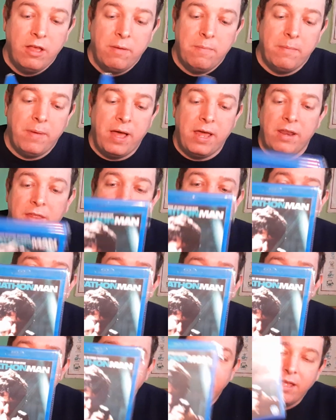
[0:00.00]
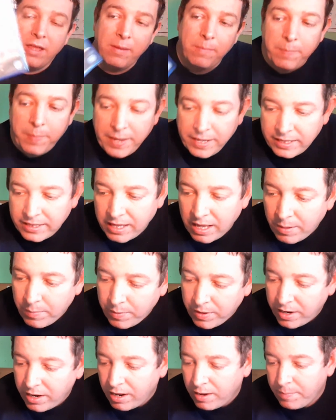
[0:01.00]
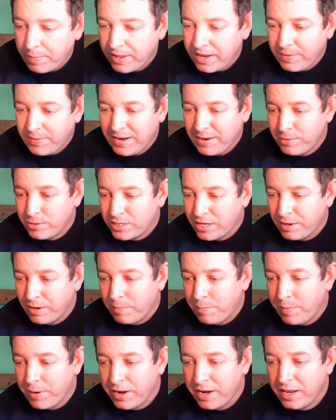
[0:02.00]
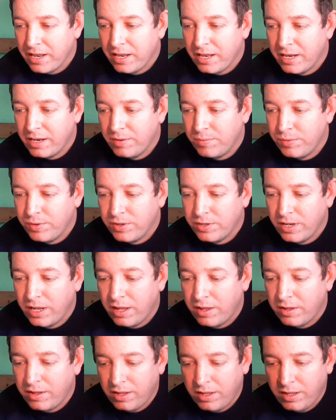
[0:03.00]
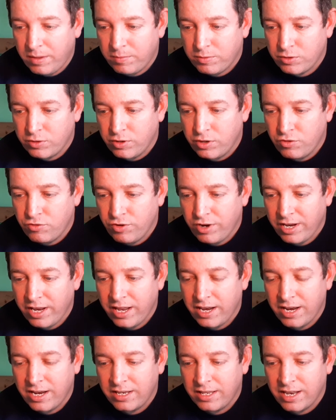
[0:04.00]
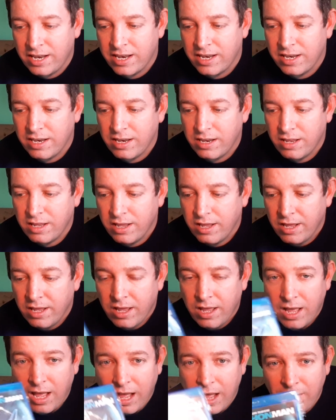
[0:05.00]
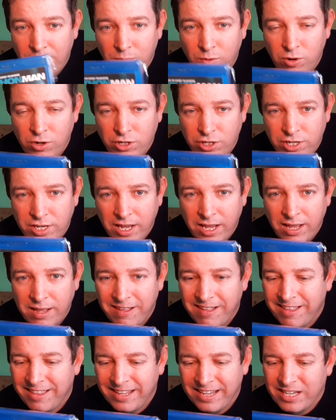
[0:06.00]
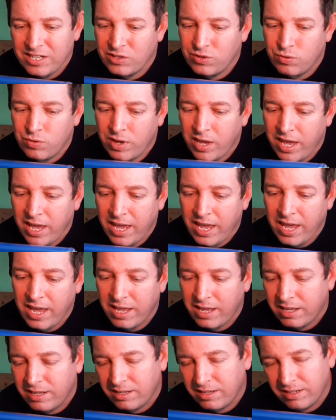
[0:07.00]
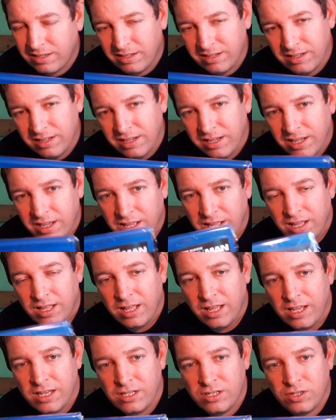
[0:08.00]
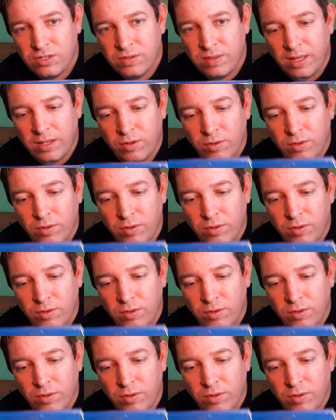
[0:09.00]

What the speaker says: Marathon Man, picked that one up, and when it was out of print, and it was, I was going to trade in, I didn't. I have watched it. I think it's okay. I